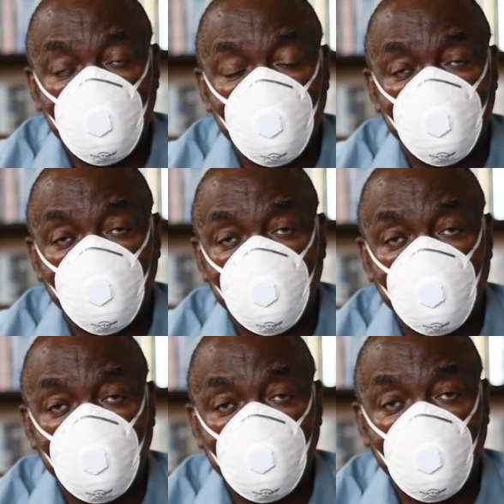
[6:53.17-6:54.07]
enough to
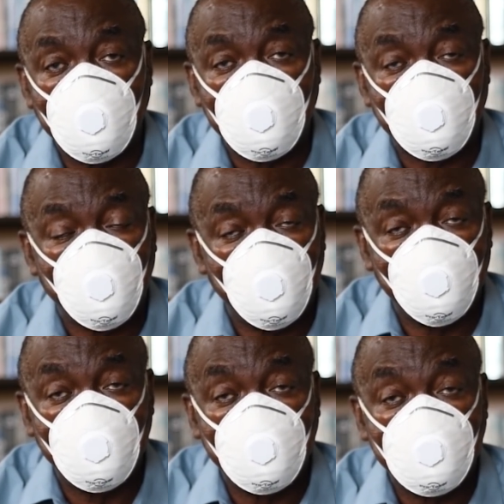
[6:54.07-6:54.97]
recognize that
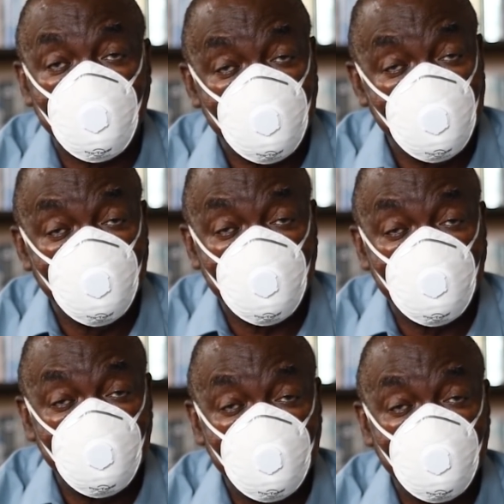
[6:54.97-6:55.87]
COVID is a serious
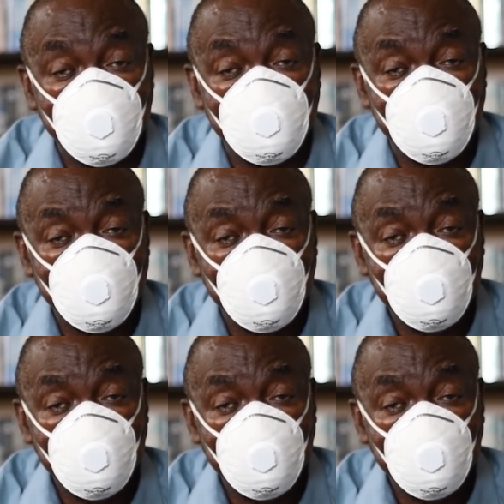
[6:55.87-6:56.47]
disease.